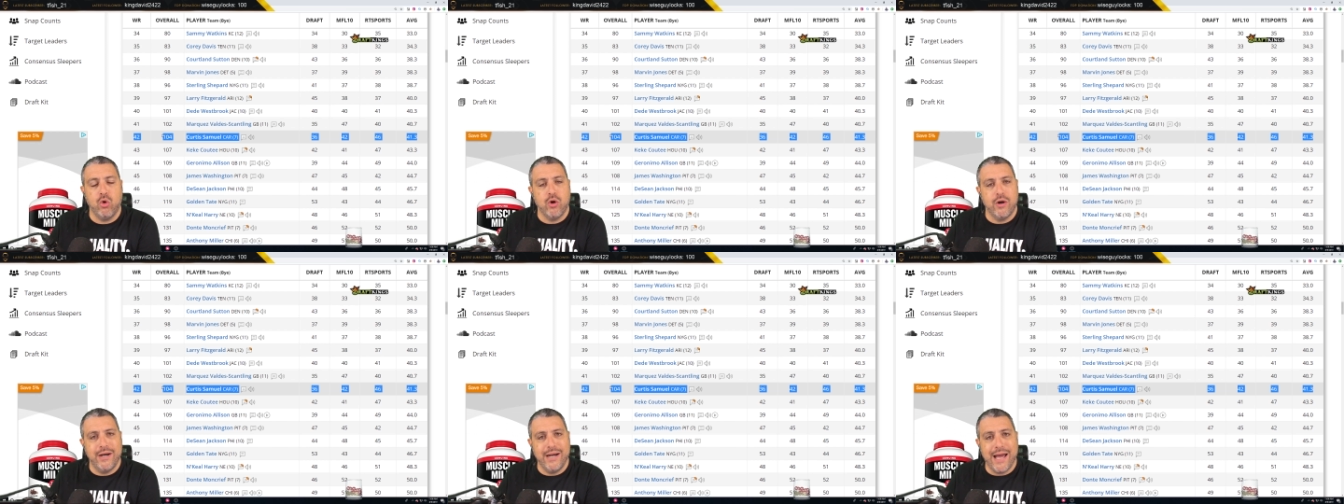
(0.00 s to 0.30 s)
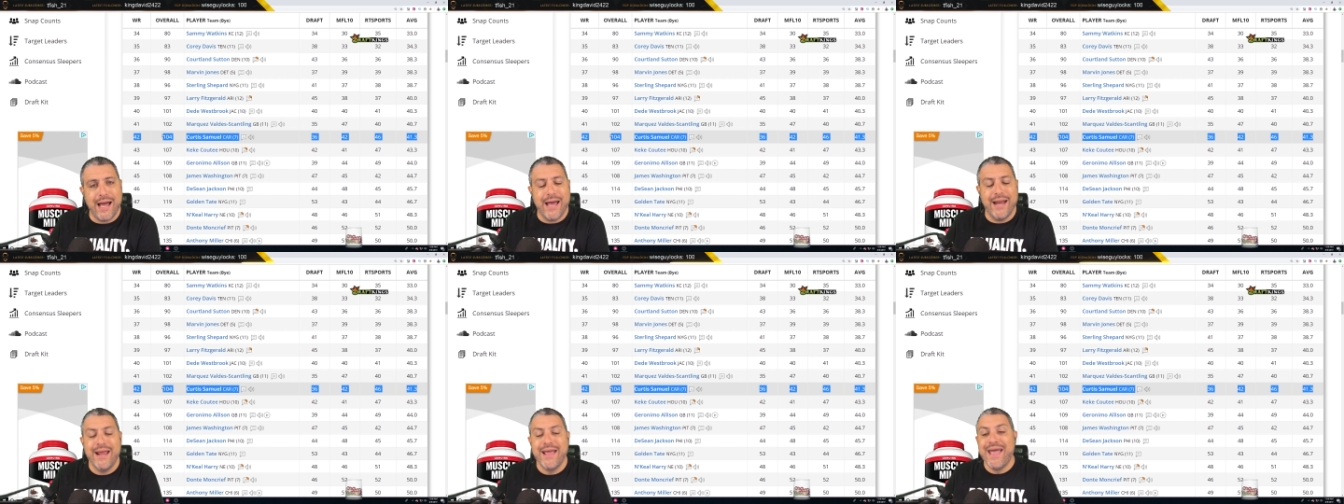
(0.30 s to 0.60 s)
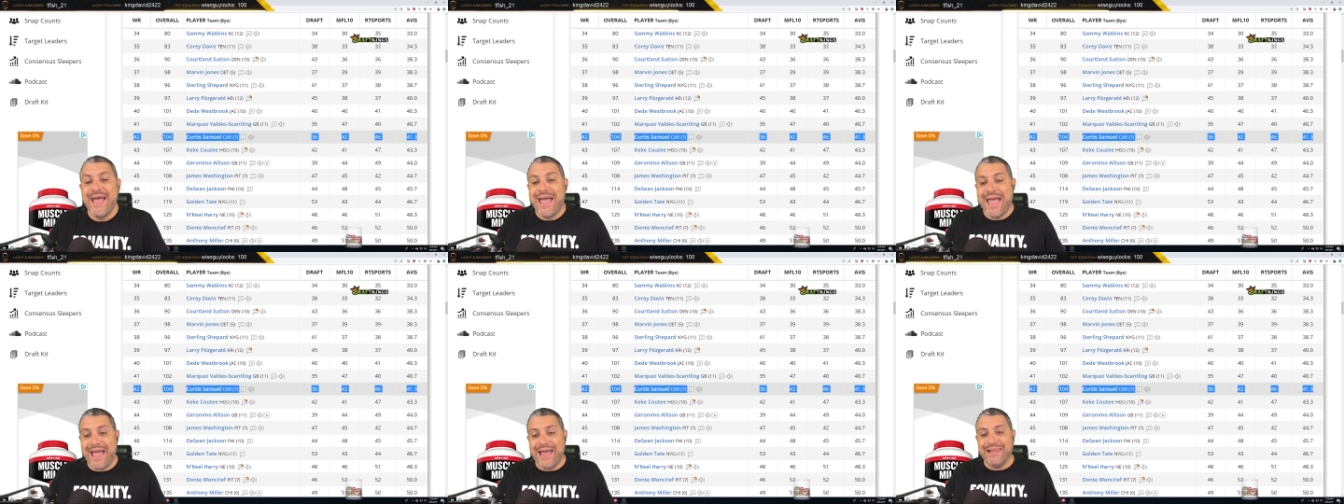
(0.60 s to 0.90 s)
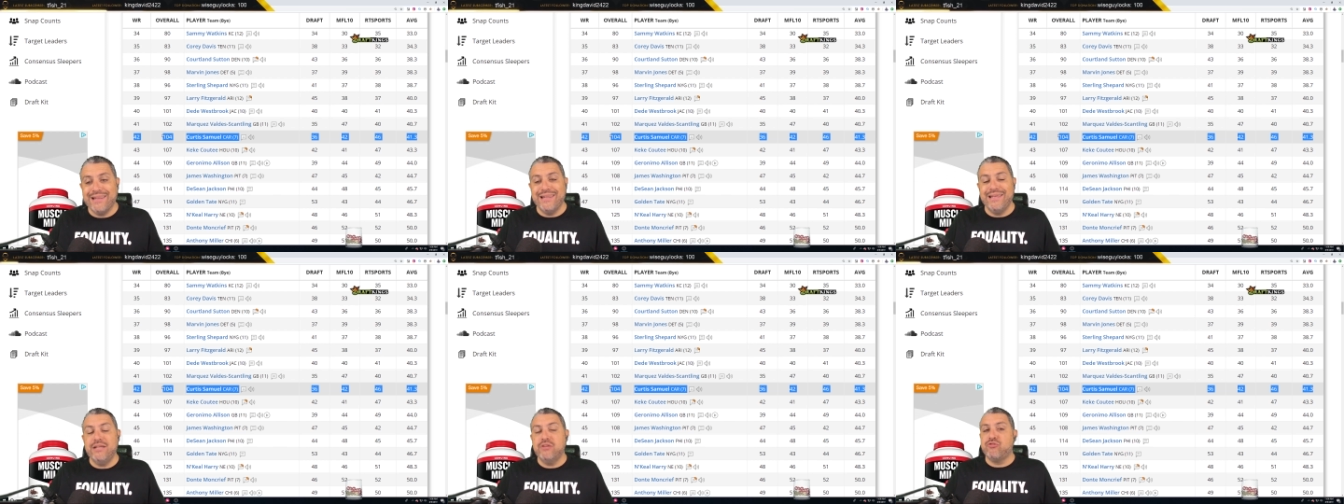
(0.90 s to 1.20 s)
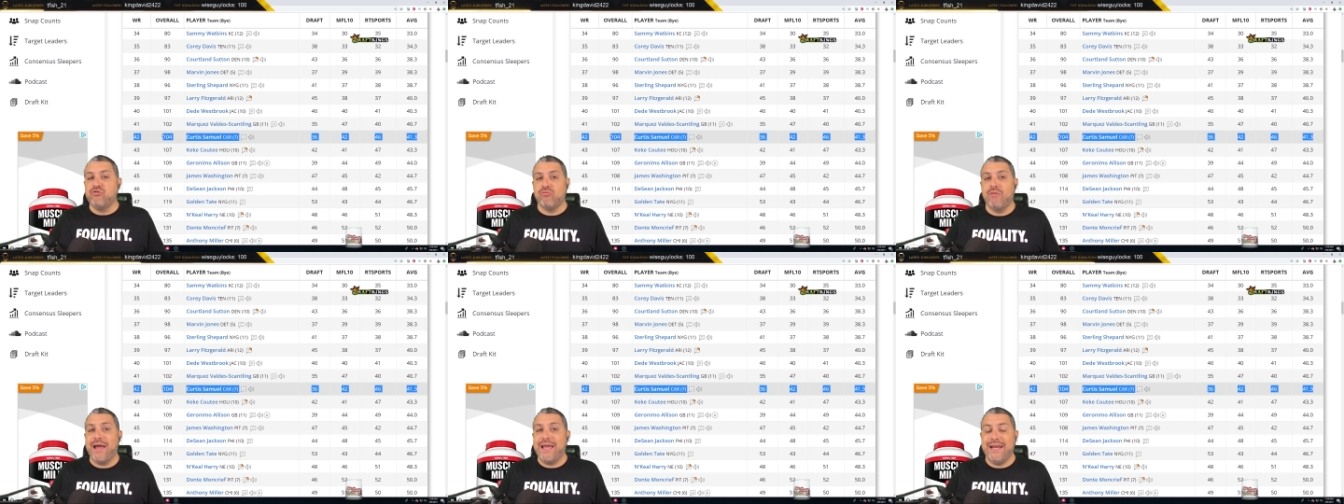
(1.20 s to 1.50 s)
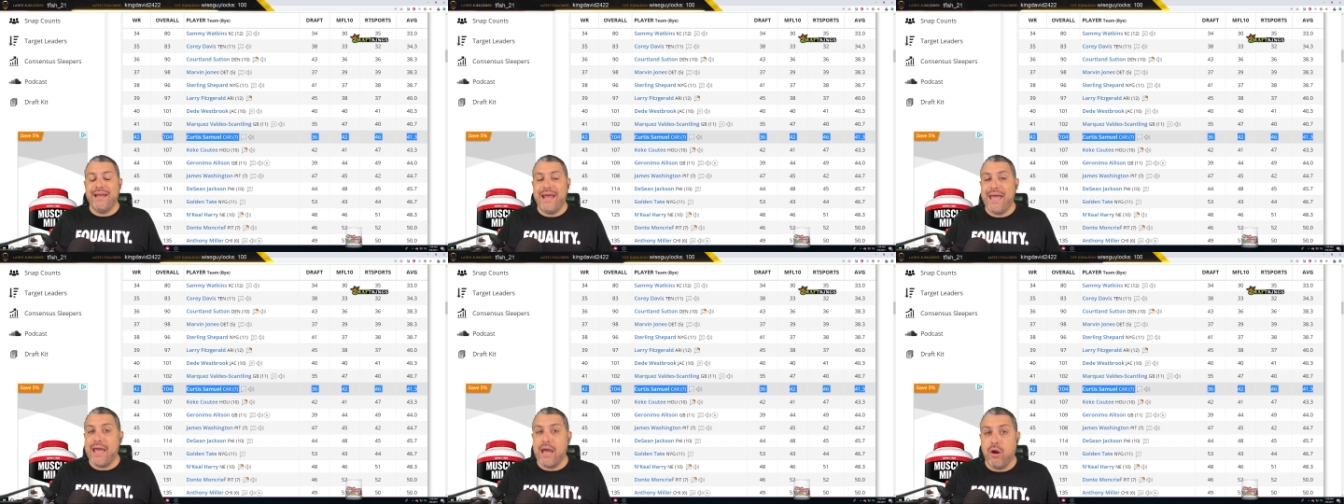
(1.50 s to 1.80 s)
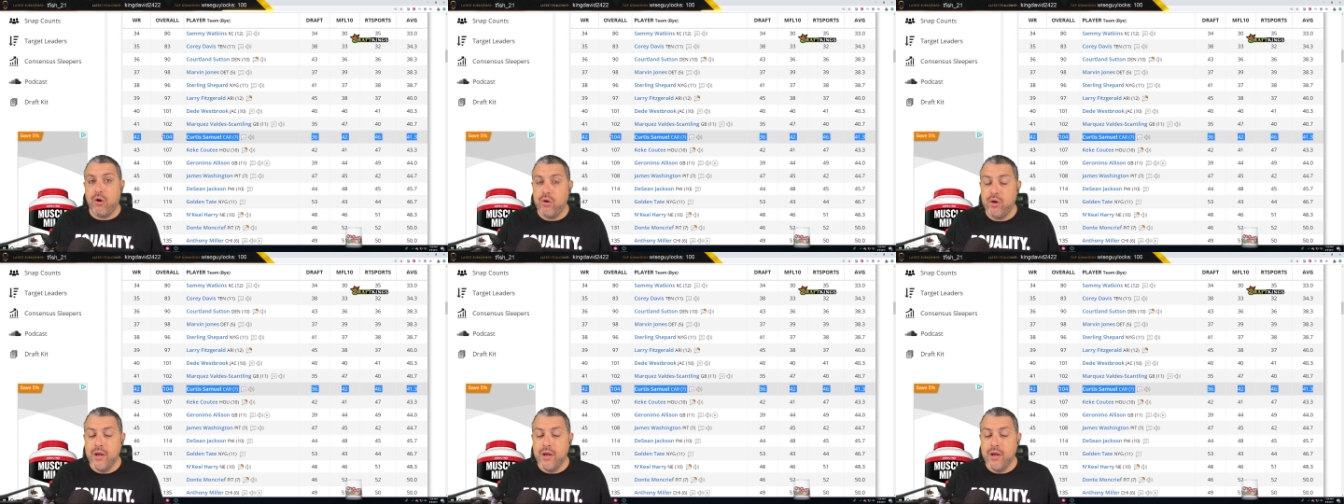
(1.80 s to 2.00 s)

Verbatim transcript: or not, at least right now,